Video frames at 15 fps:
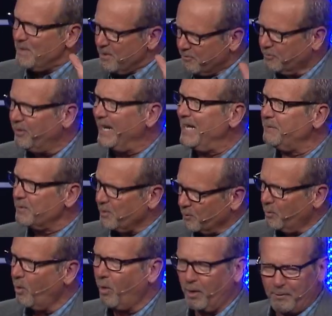be afraid with a
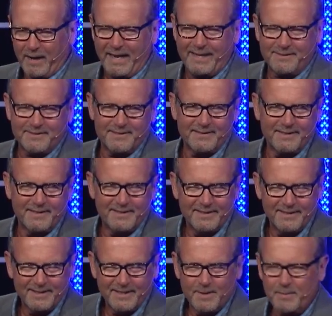roar, right?
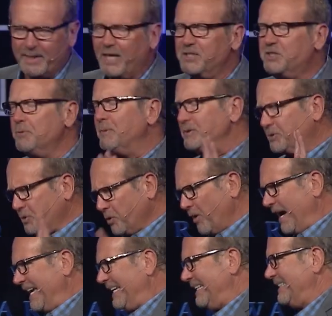Because you've been
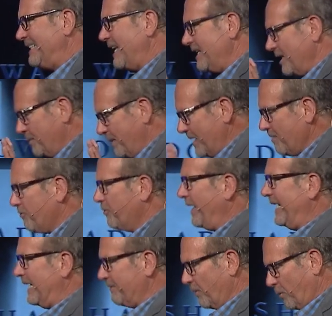trained to be
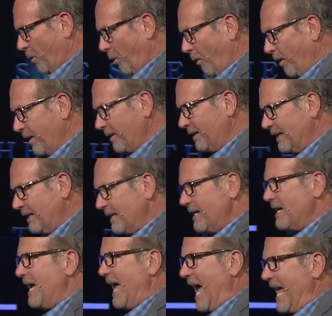afraid of a roar.
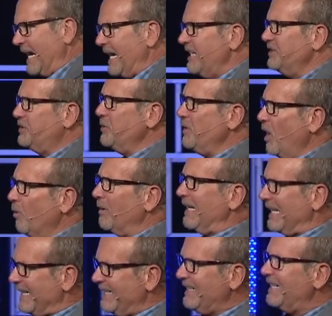And unless you know
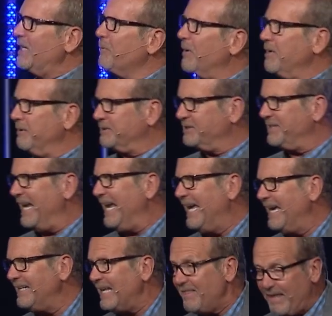legally where you
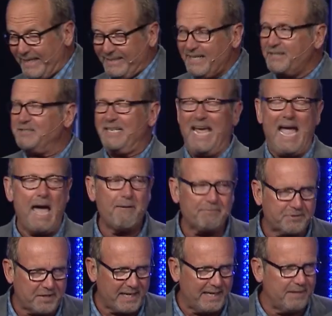stand and that he doesn't
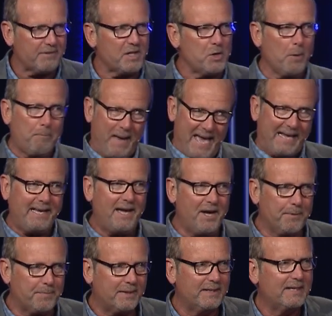have teeth, you'll back
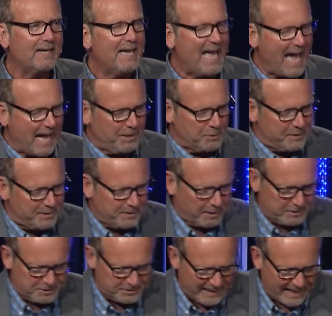up. And you need to
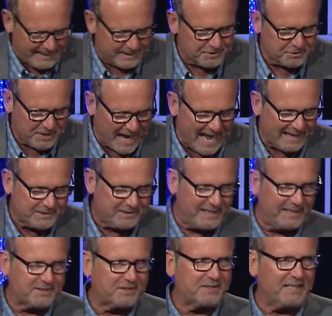understand his
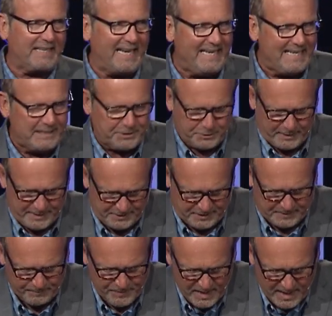tactics to gain
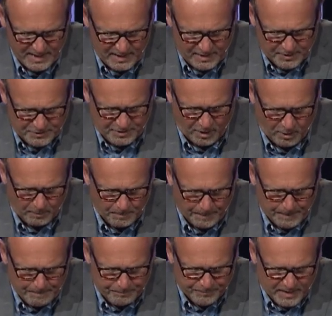entrance.
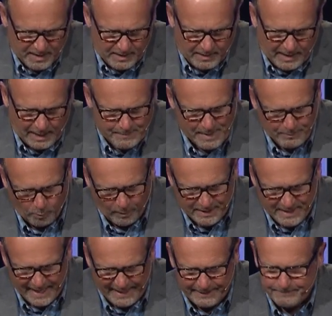So I remember
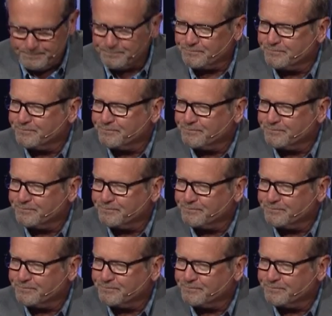one night